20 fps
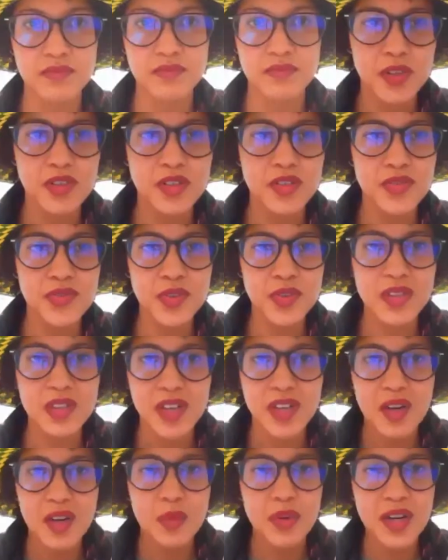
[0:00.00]
Wonderful.
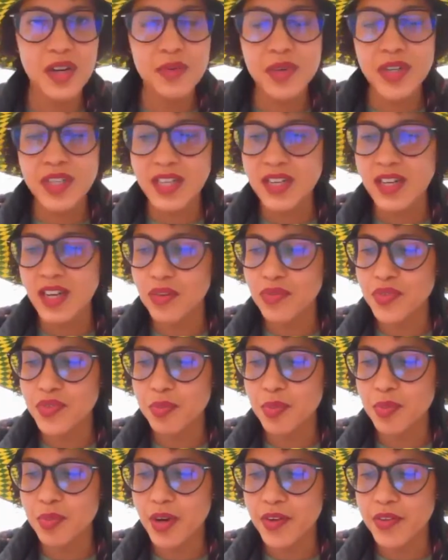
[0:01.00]
What I really loved
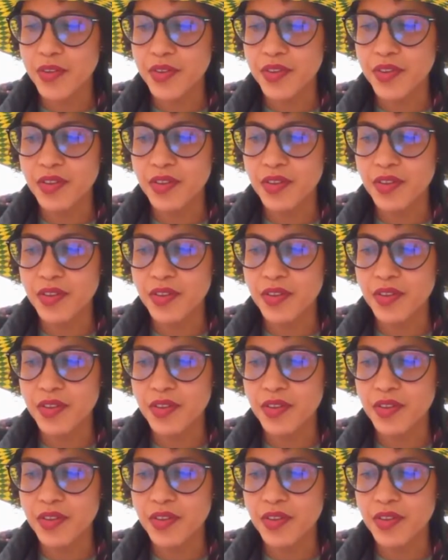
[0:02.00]
about